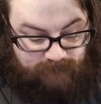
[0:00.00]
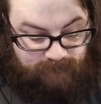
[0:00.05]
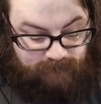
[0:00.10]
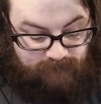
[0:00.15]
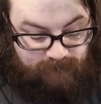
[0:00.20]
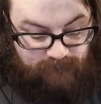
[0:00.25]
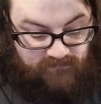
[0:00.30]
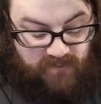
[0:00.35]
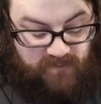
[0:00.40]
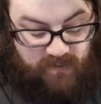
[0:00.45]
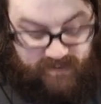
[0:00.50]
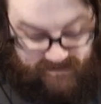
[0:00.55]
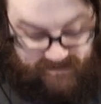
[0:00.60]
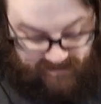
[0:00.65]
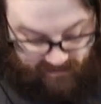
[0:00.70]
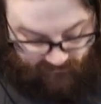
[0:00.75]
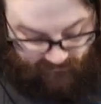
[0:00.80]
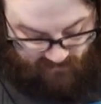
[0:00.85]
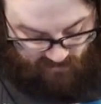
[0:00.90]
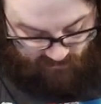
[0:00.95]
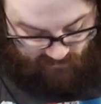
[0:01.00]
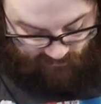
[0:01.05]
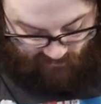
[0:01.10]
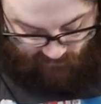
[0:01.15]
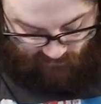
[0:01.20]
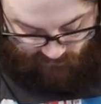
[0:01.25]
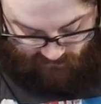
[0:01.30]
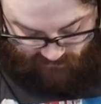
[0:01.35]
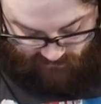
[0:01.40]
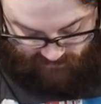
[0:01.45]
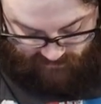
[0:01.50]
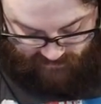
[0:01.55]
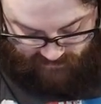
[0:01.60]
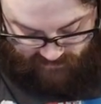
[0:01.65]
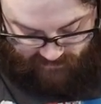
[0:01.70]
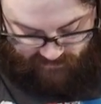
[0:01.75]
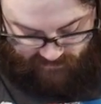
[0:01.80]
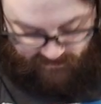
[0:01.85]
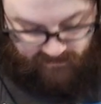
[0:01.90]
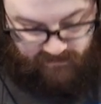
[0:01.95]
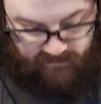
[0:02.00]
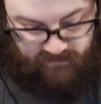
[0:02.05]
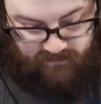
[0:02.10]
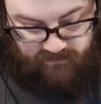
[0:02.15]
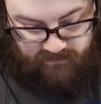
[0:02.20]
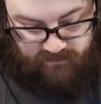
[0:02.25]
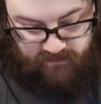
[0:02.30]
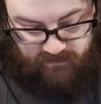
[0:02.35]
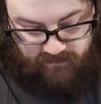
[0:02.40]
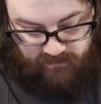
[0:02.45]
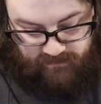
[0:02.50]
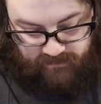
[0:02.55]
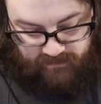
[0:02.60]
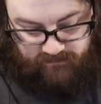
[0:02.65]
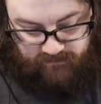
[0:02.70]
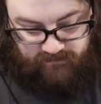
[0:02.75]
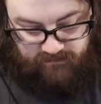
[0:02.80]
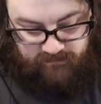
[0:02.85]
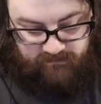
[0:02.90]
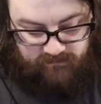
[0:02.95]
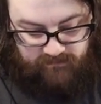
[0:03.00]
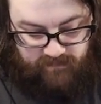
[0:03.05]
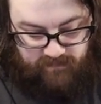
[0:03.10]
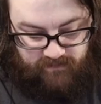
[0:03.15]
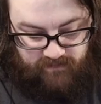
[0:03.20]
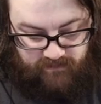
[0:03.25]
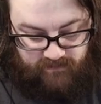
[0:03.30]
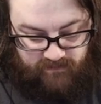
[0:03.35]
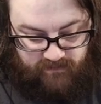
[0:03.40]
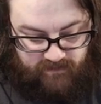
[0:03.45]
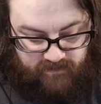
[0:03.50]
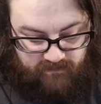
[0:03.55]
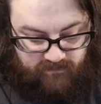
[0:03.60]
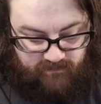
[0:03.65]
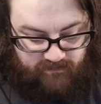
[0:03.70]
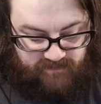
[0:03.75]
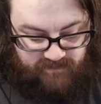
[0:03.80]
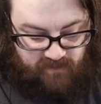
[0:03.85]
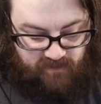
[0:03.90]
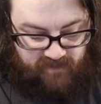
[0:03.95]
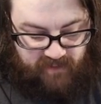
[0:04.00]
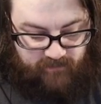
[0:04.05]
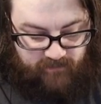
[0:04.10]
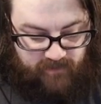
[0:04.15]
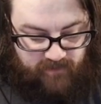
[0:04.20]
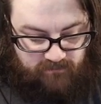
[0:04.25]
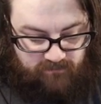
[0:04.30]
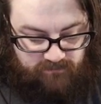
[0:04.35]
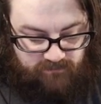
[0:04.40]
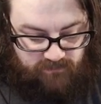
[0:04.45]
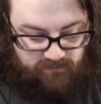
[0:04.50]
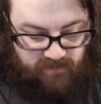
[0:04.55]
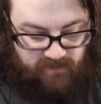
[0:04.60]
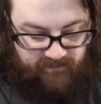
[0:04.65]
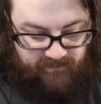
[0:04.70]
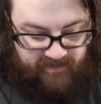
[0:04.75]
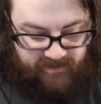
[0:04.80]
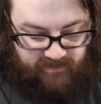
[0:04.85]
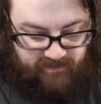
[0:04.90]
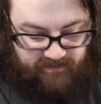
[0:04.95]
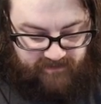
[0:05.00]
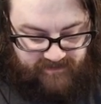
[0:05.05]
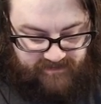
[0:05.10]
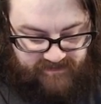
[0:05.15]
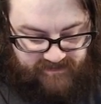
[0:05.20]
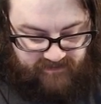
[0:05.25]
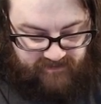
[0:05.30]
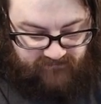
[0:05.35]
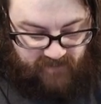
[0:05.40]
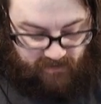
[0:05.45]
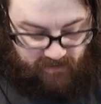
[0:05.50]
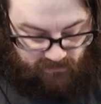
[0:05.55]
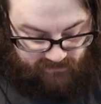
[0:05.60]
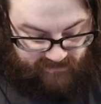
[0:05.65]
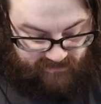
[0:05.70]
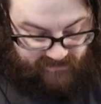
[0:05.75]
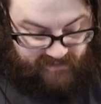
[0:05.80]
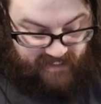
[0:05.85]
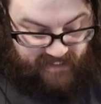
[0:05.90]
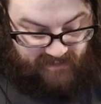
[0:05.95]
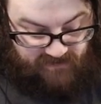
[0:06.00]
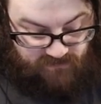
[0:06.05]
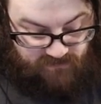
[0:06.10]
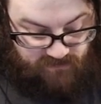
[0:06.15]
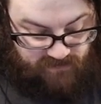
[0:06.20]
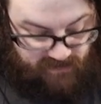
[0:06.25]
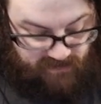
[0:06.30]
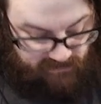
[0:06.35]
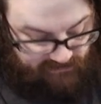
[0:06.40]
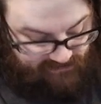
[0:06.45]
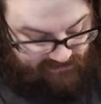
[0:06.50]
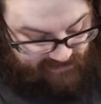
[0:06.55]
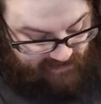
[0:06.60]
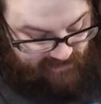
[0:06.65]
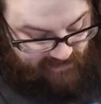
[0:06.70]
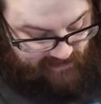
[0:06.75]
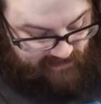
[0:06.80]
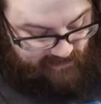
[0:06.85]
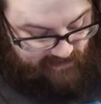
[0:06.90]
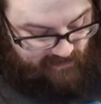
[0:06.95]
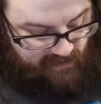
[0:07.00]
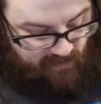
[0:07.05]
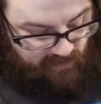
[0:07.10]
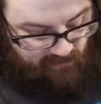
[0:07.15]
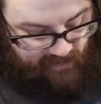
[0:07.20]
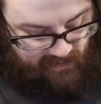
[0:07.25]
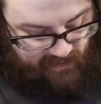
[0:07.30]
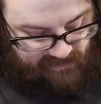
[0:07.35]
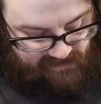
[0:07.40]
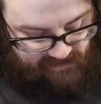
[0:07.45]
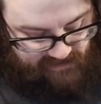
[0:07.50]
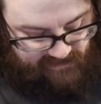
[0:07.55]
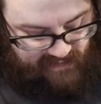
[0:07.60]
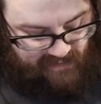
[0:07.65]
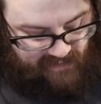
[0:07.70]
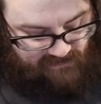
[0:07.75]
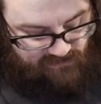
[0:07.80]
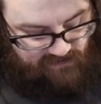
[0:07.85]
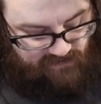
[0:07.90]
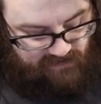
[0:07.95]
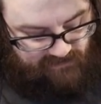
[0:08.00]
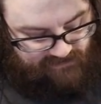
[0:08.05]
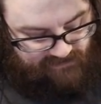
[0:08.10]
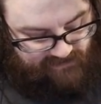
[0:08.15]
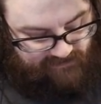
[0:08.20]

No, is that a muted purple? Hold on. I'm talking up my rump here because I've not looked at the actual colors. Okay, let's look at the actual colors here.